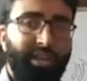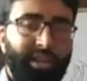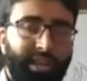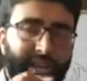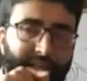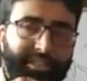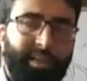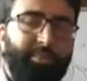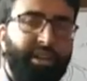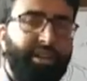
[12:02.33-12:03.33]
a
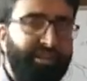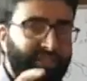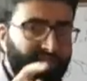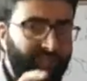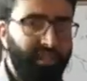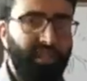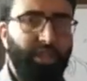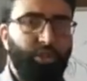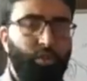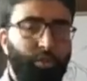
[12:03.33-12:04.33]
receptor receives the
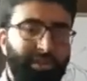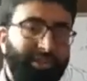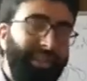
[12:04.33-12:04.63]
stimulus